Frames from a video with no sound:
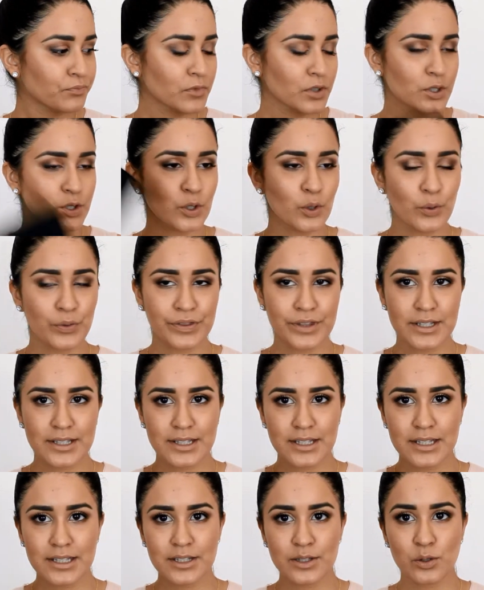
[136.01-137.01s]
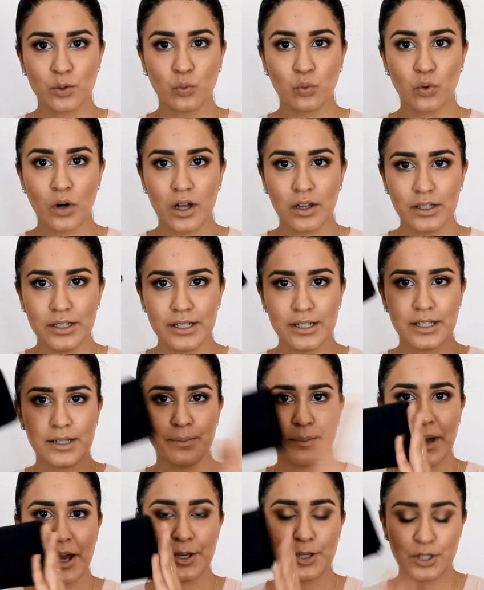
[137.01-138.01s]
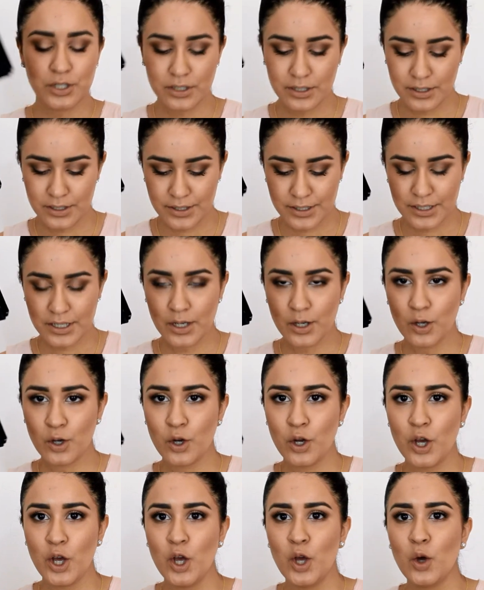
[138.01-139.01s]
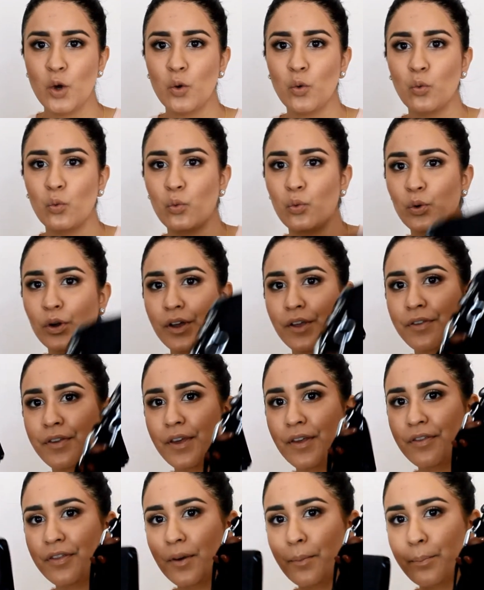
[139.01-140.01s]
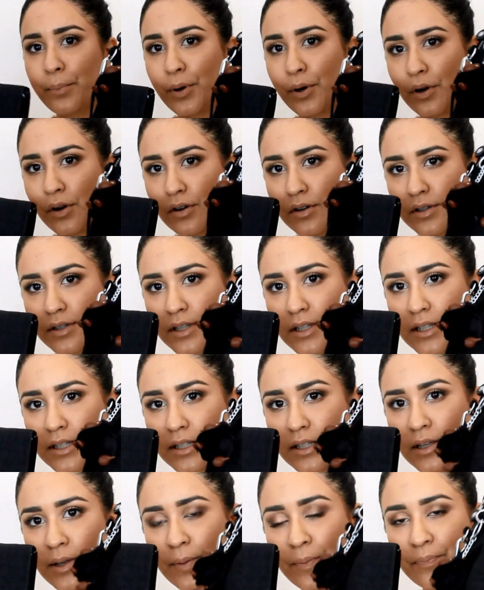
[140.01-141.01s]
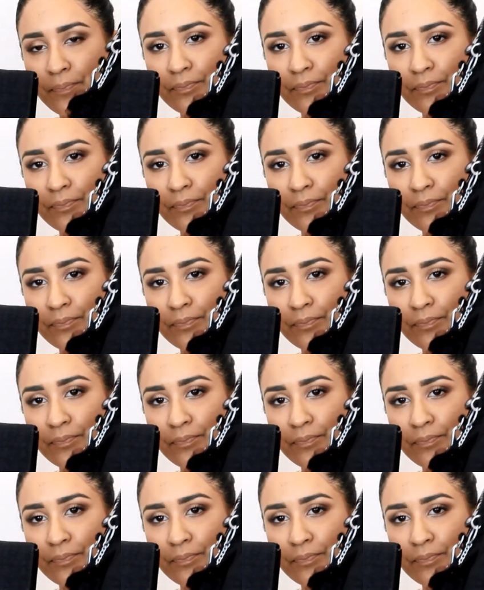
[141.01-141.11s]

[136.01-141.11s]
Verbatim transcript: So this is the wallet. It matches with the purse.